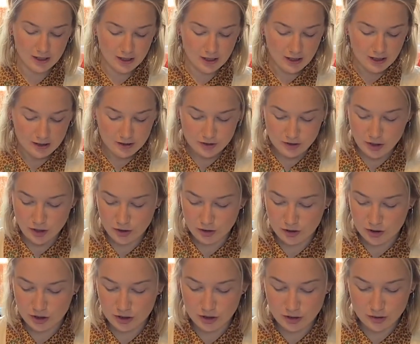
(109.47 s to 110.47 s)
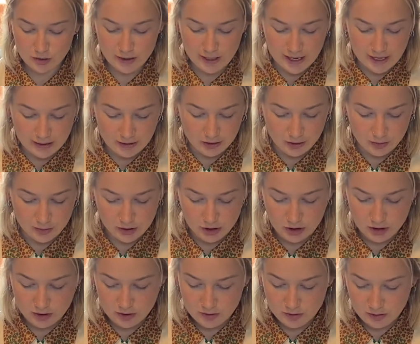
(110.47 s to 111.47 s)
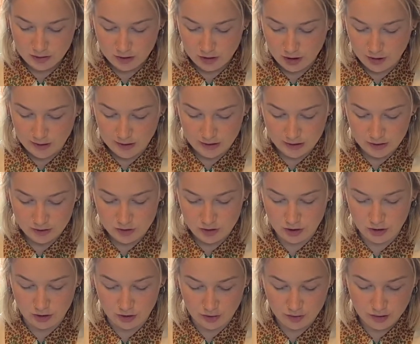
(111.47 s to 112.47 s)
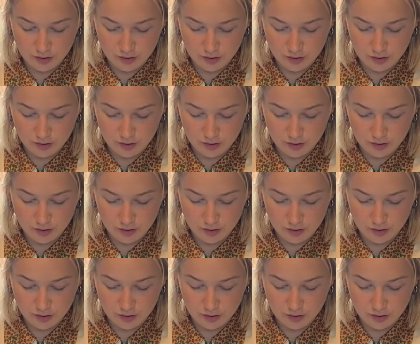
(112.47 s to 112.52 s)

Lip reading: So to do that, you are just going to